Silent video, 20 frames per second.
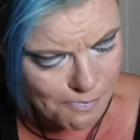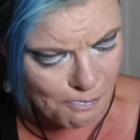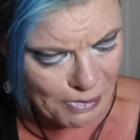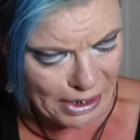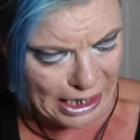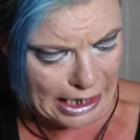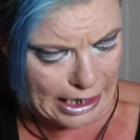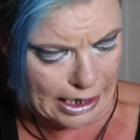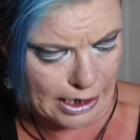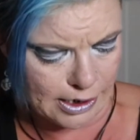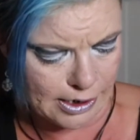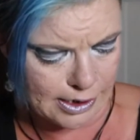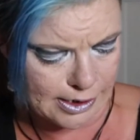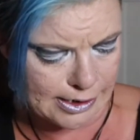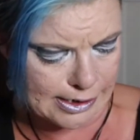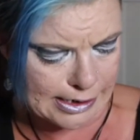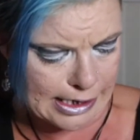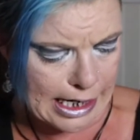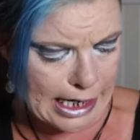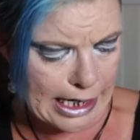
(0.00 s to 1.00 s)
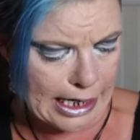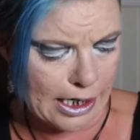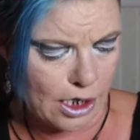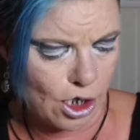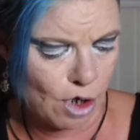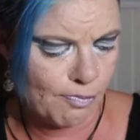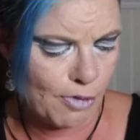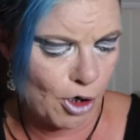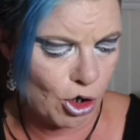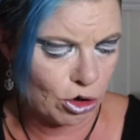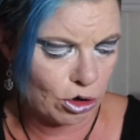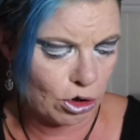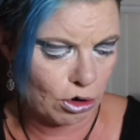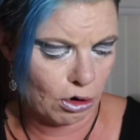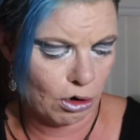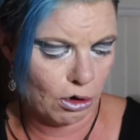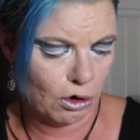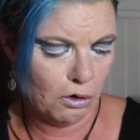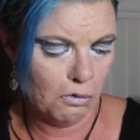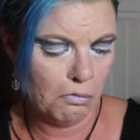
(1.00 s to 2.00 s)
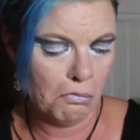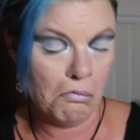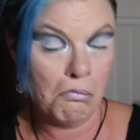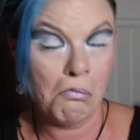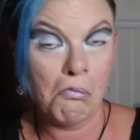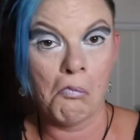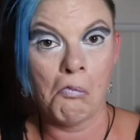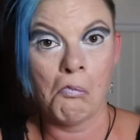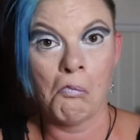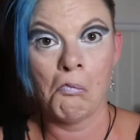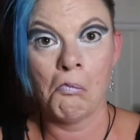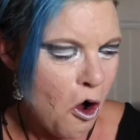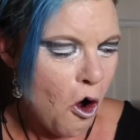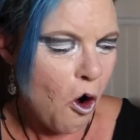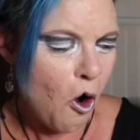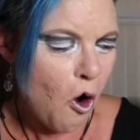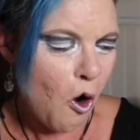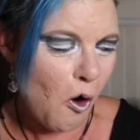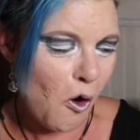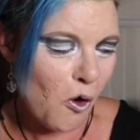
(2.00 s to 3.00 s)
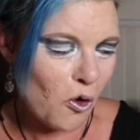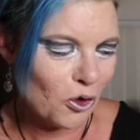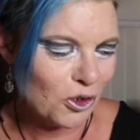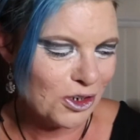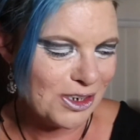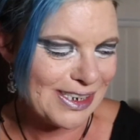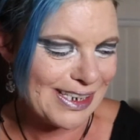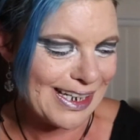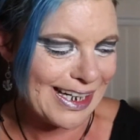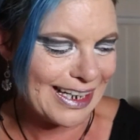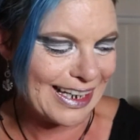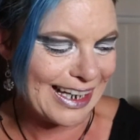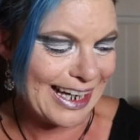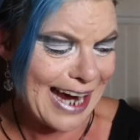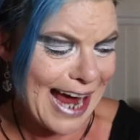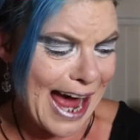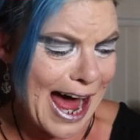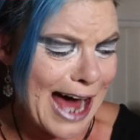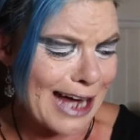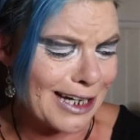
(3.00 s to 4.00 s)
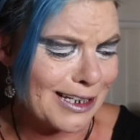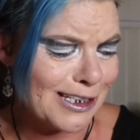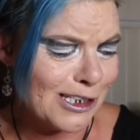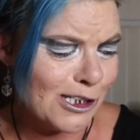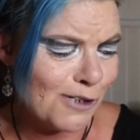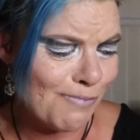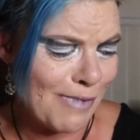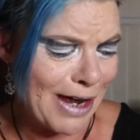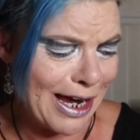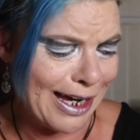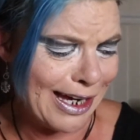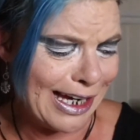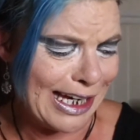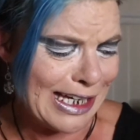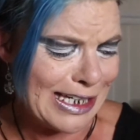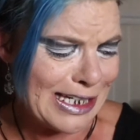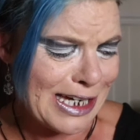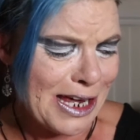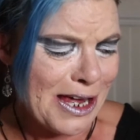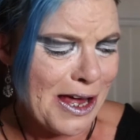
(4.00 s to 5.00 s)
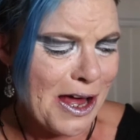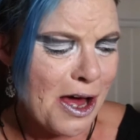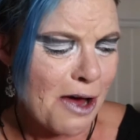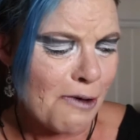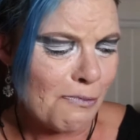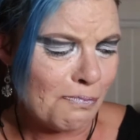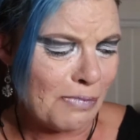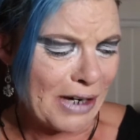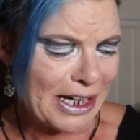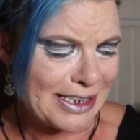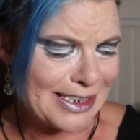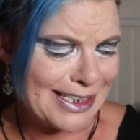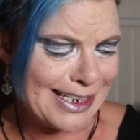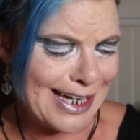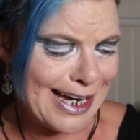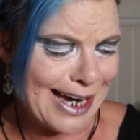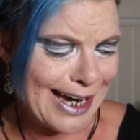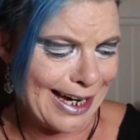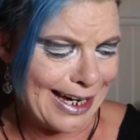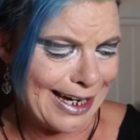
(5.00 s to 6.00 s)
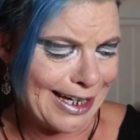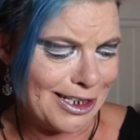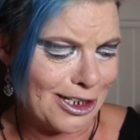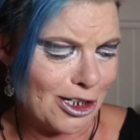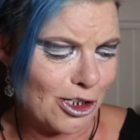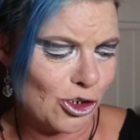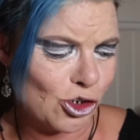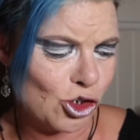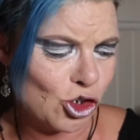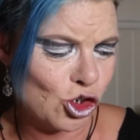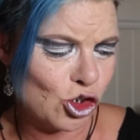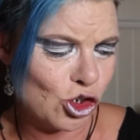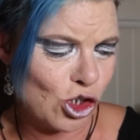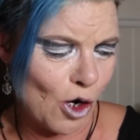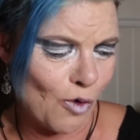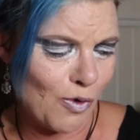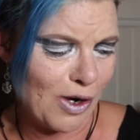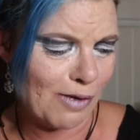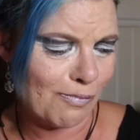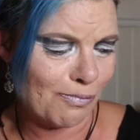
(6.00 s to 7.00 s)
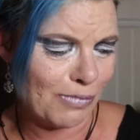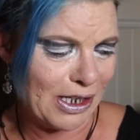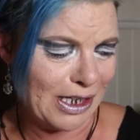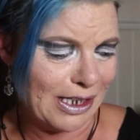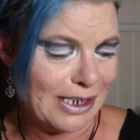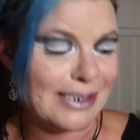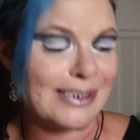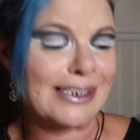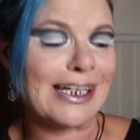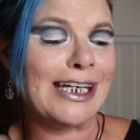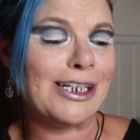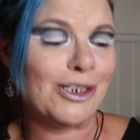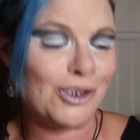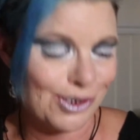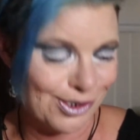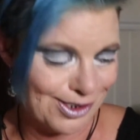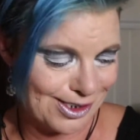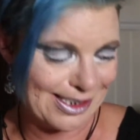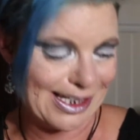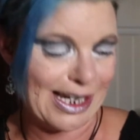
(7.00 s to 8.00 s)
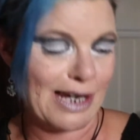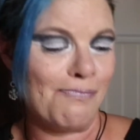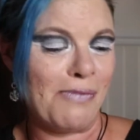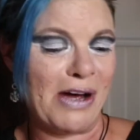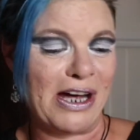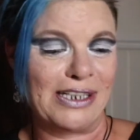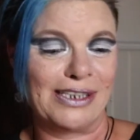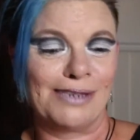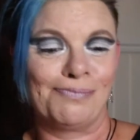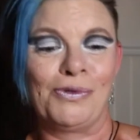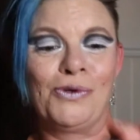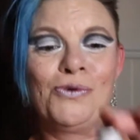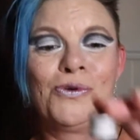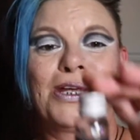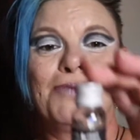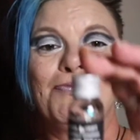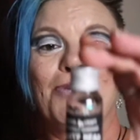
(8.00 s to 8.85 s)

pins in a bottle. Hauntingly handmade Batty Head sewing pins. It does say by Spooky